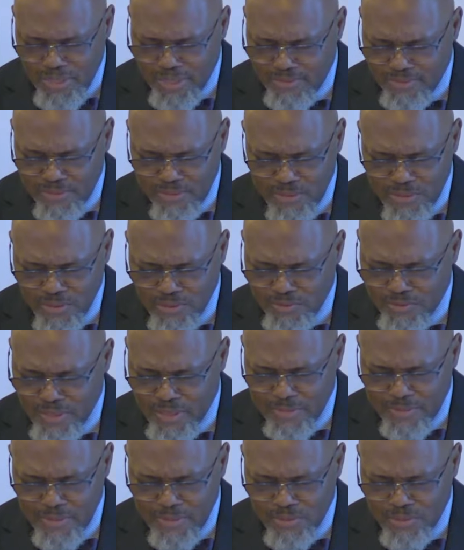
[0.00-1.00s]
for those
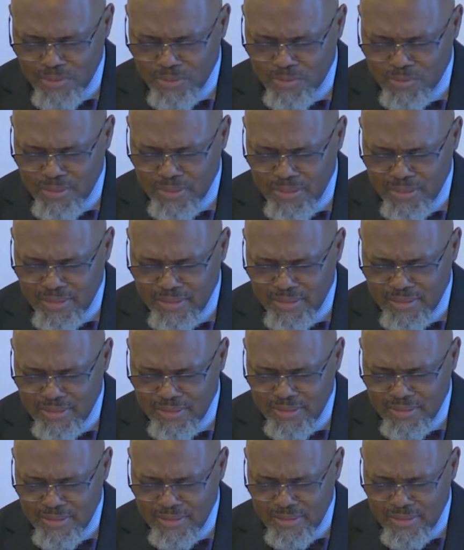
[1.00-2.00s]
families who have been
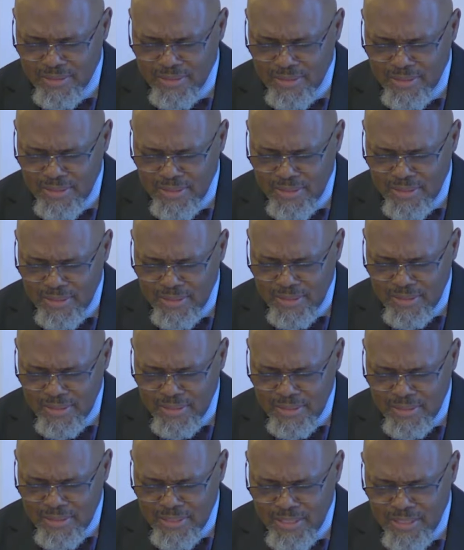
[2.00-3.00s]

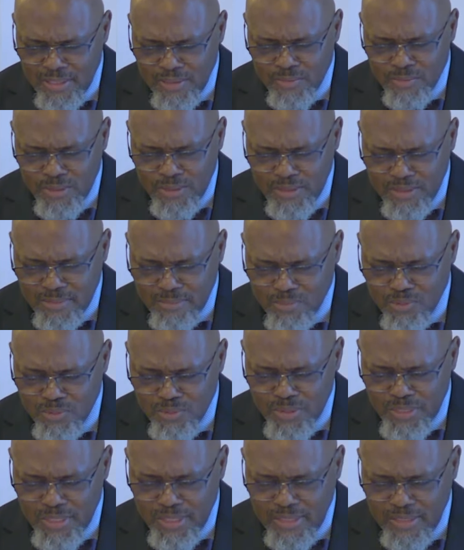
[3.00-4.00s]
hit with the
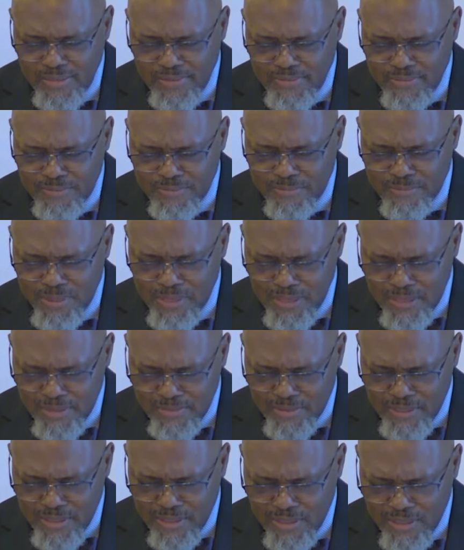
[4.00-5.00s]
bereavement
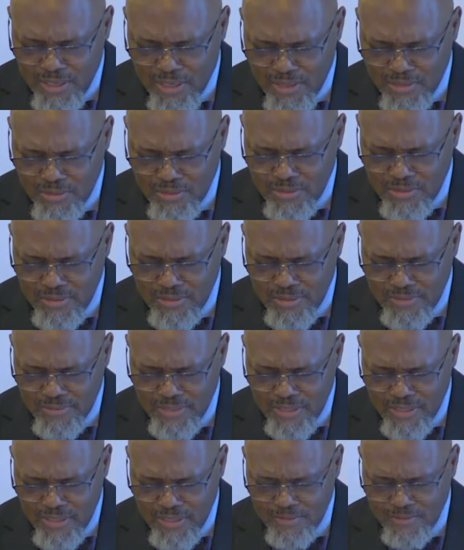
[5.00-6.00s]
of their loss of
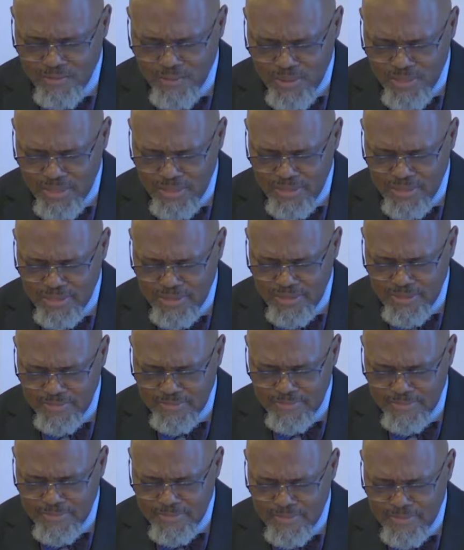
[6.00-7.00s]
their loved ones,
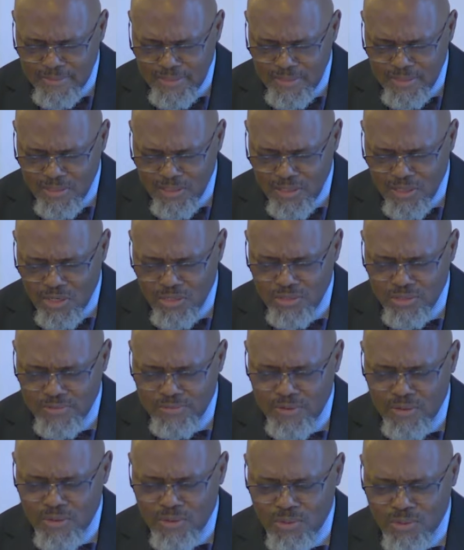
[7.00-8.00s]
the loss
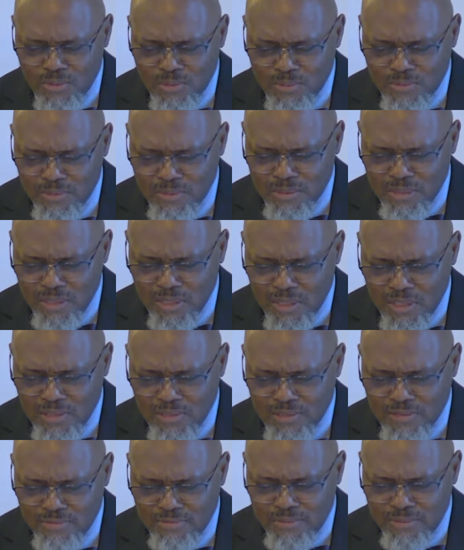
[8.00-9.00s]
of homes, the
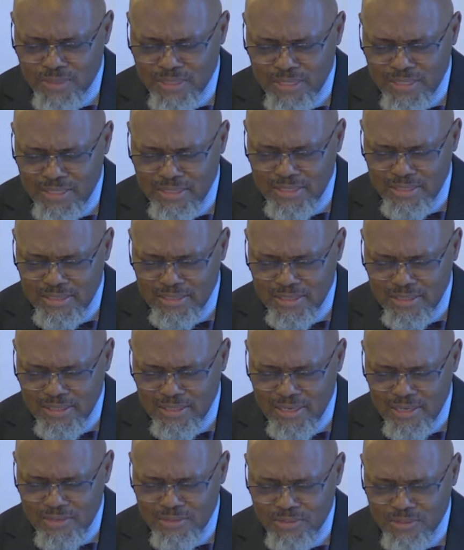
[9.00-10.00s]
loss of dwellings, the
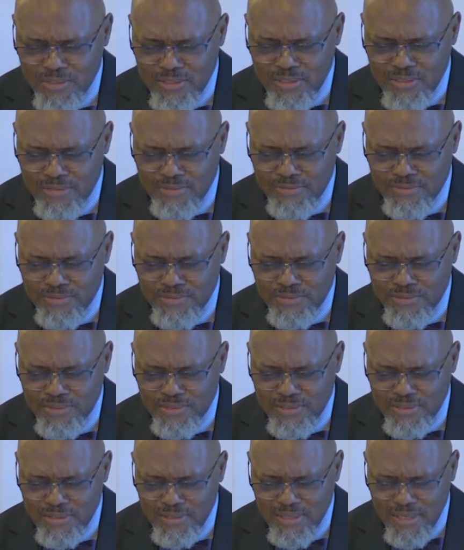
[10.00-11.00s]
loss of
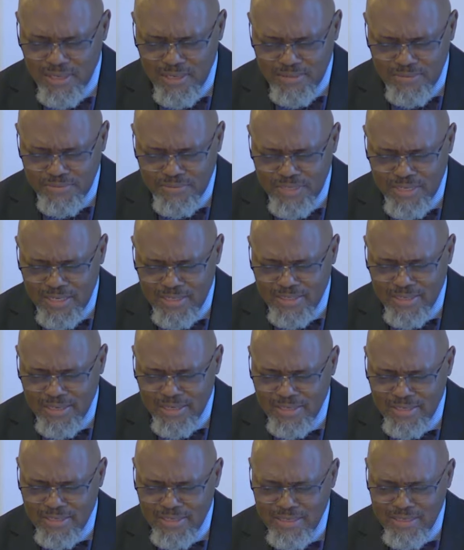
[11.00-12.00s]
stuff that they
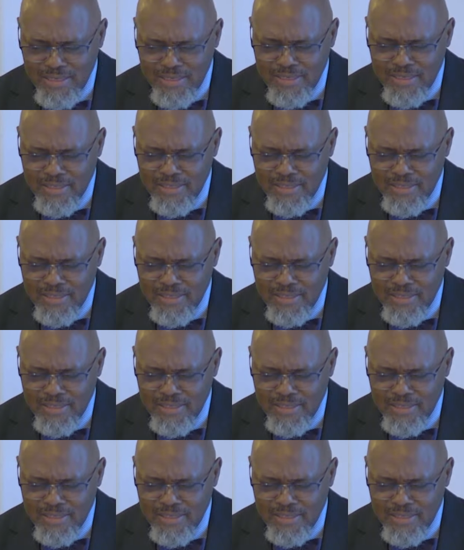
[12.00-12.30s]
needed.